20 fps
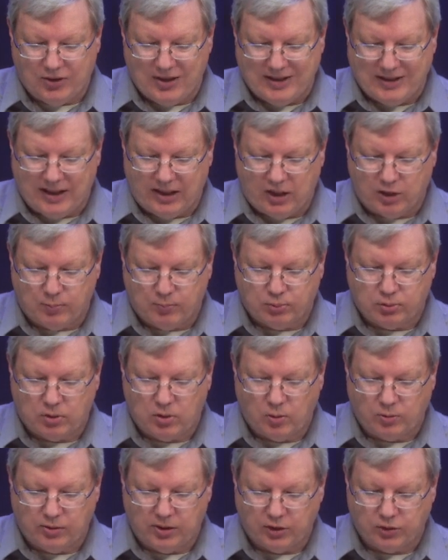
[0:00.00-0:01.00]
the latest
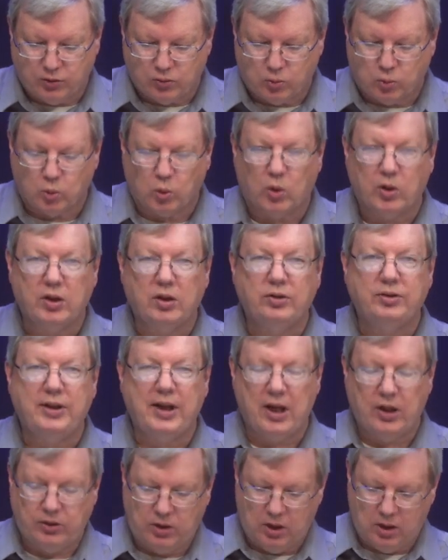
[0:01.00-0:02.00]
protest roiled
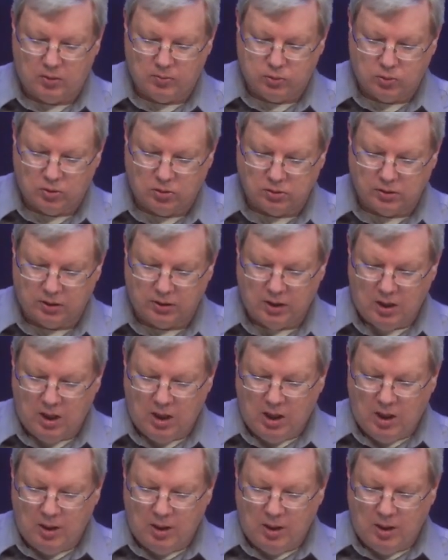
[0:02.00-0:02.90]
downtown Portland,